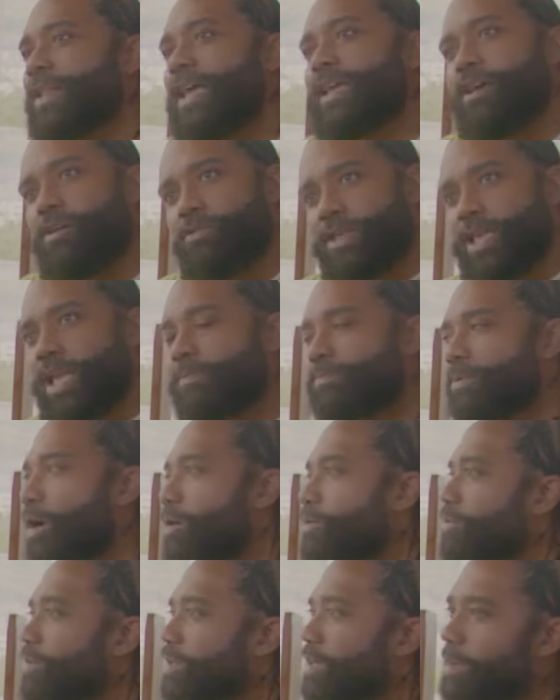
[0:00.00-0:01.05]
like, "Okay,
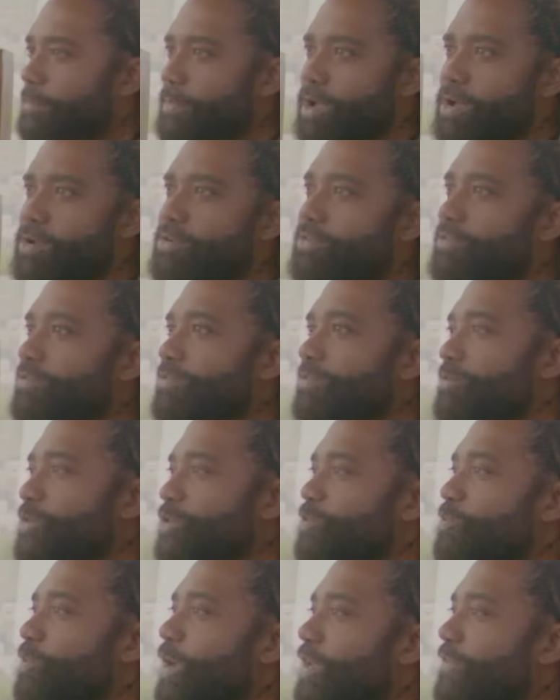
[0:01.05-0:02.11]
bro, come on.
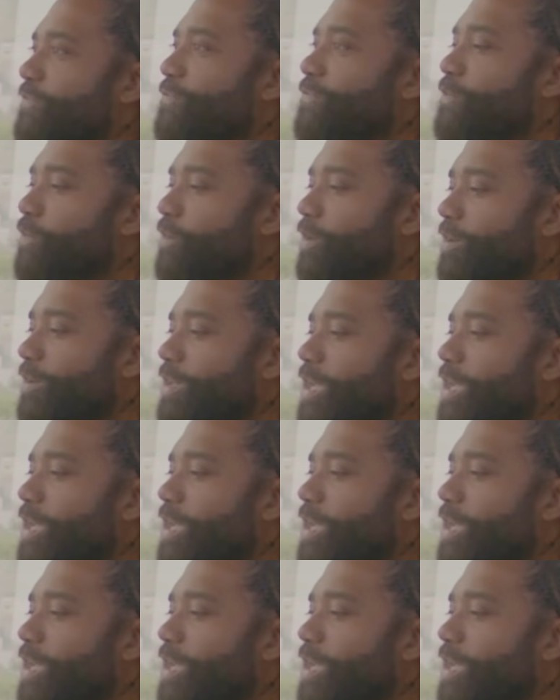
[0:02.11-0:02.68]
What you waiting for?"